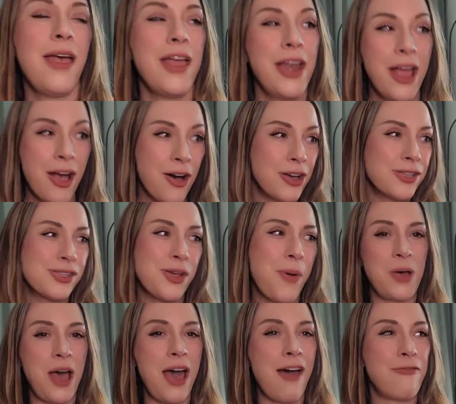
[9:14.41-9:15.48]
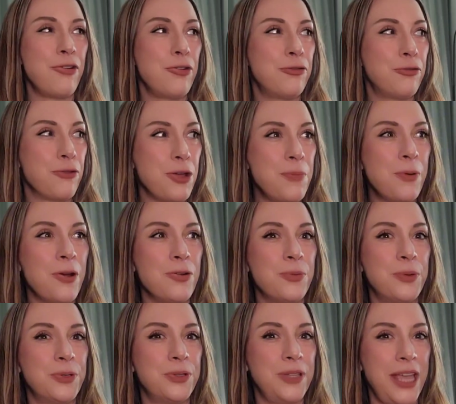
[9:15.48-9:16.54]
And I also have free
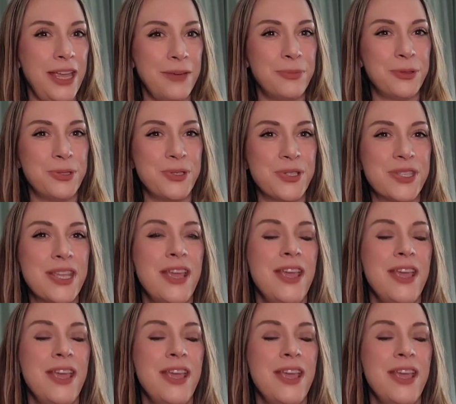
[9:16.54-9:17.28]
printable labels